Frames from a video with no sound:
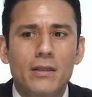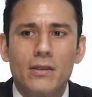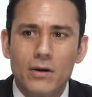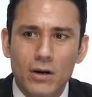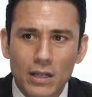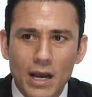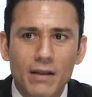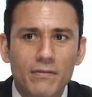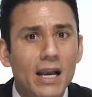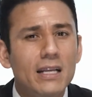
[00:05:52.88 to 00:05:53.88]
There are a lot
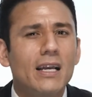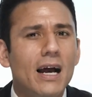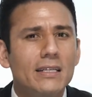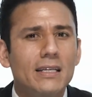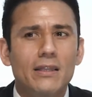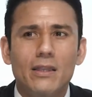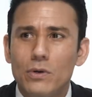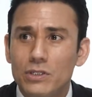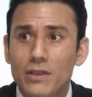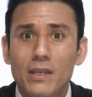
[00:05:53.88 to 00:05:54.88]
of nice guys out there,
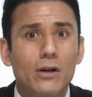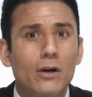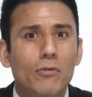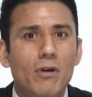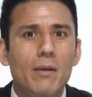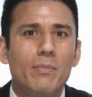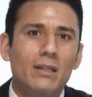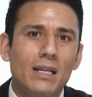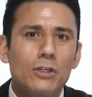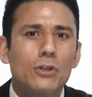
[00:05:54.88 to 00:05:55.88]
which I think are great, but
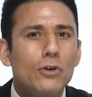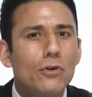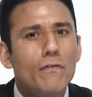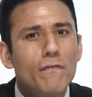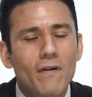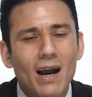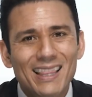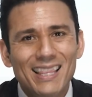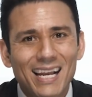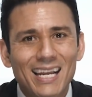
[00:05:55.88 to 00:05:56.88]
unless you
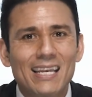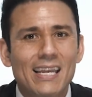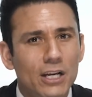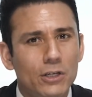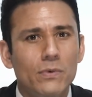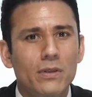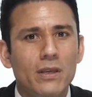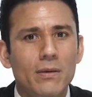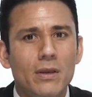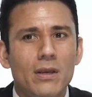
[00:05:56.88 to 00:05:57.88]
find that connection with
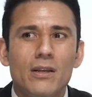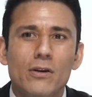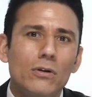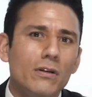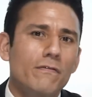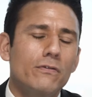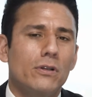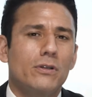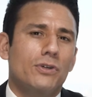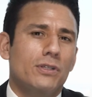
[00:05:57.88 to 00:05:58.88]
him, you're only
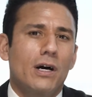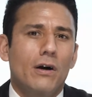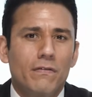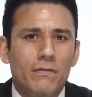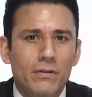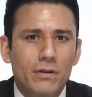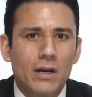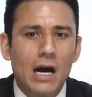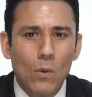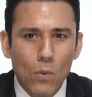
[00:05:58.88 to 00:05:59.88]
fooling yourself.
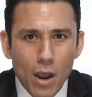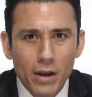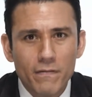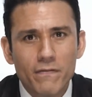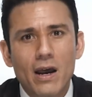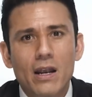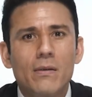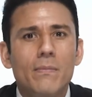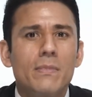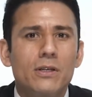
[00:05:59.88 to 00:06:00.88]
I want you to find
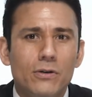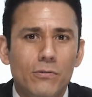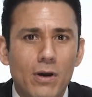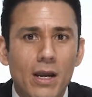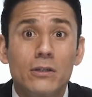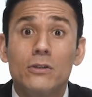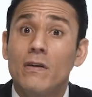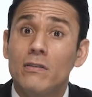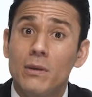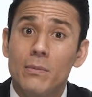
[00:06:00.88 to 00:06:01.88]
Mr. Right, so you
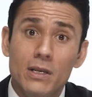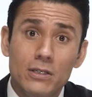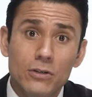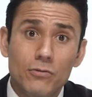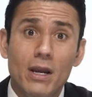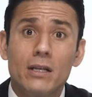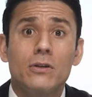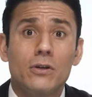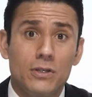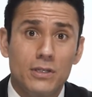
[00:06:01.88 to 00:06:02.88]
have to be Mrs. Right
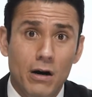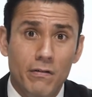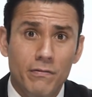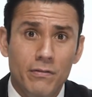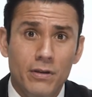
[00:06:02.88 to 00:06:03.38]
to yourself.